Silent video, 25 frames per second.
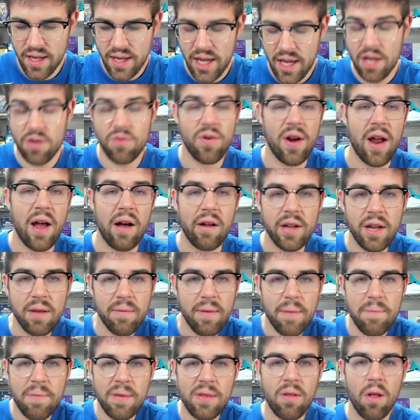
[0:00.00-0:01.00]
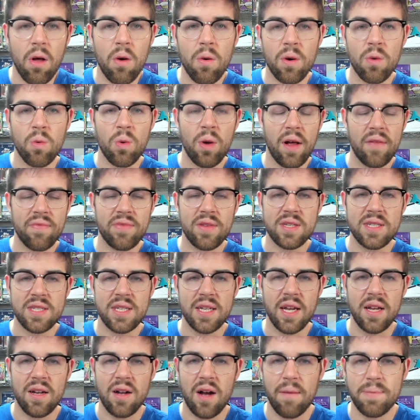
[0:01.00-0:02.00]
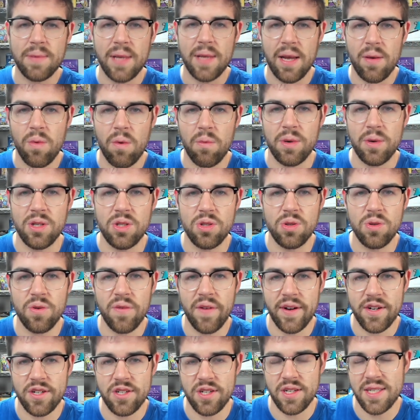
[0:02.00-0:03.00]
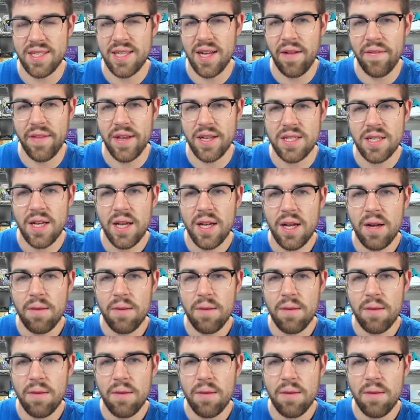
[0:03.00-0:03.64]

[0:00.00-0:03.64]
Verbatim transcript: In reality, it might be lower. We'll have to see an update when we do eventually sell these.